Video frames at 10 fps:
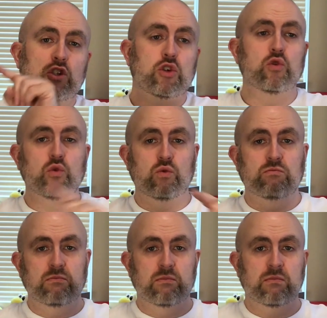to
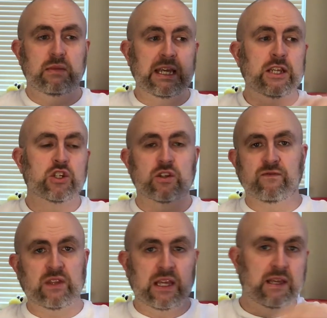each
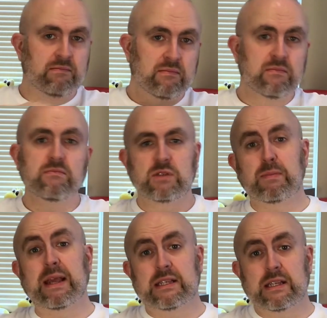of the
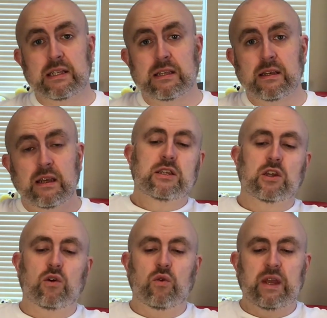spaces.
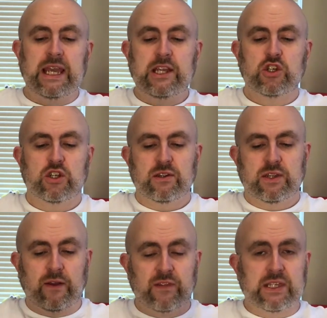So each
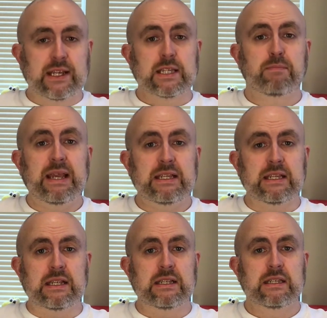of the 6
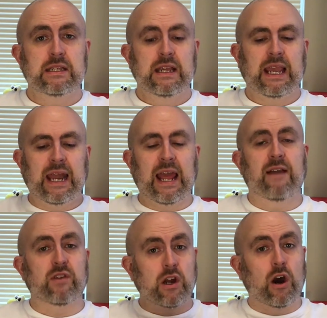spaces can
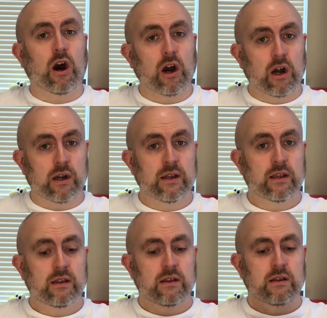have a card
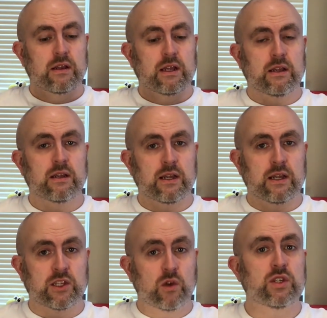
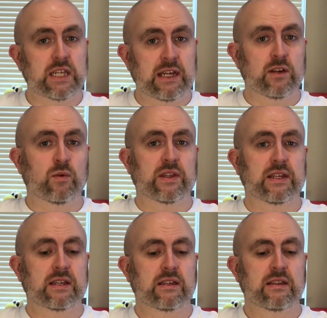associated with
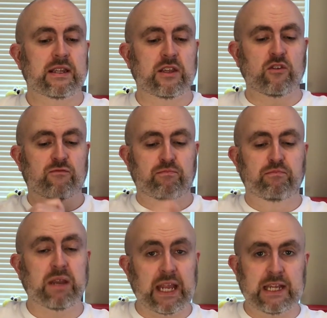it that you've
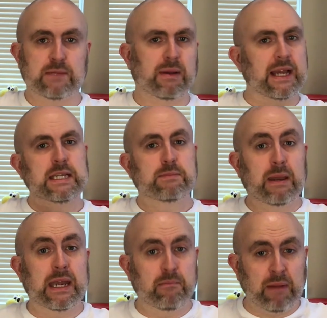placed by
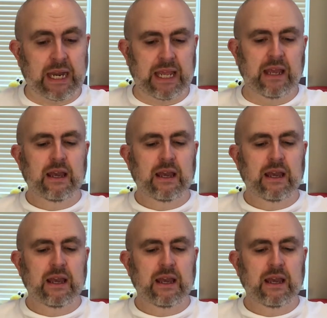spending money,